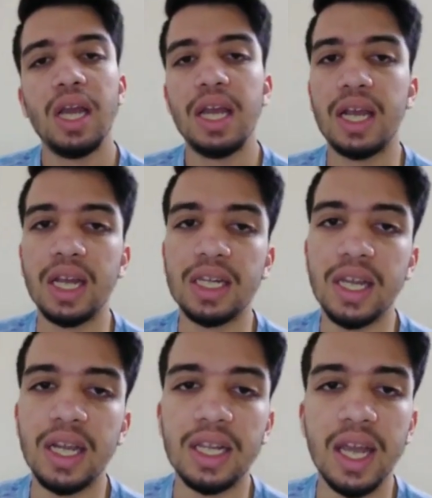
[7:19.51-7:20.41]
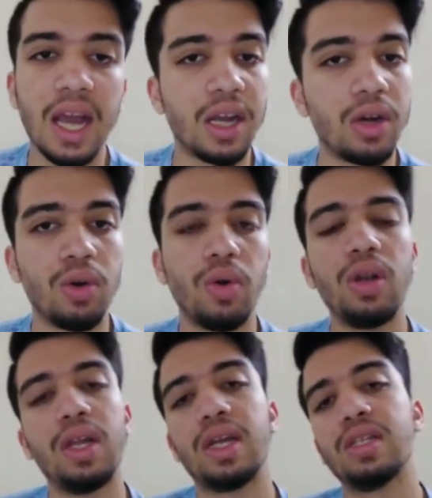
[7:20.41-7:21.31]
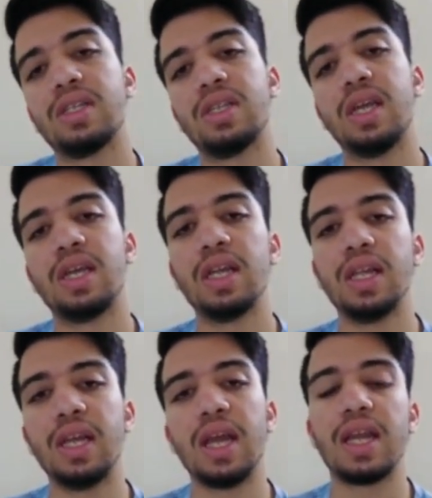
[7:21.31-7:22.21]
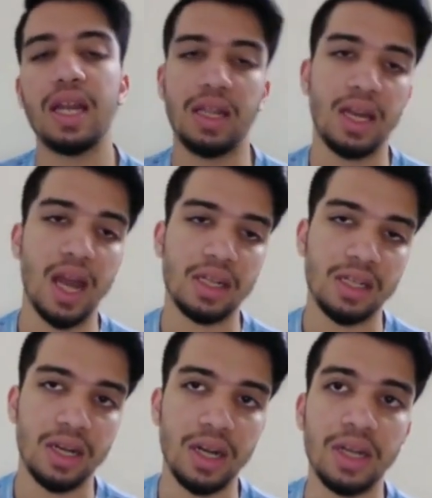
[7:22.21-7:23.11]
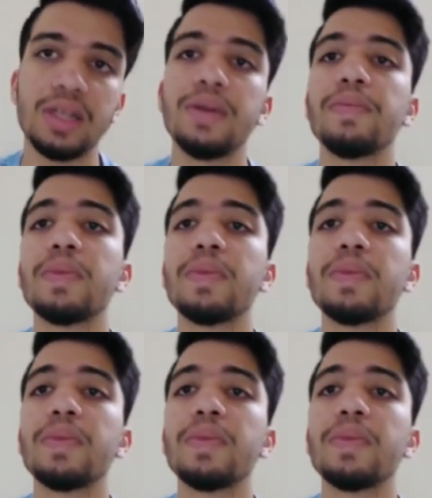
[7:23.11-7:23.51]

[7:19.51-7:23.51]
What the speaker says: He can take the anchor role. He can stay till the end and then accelerate.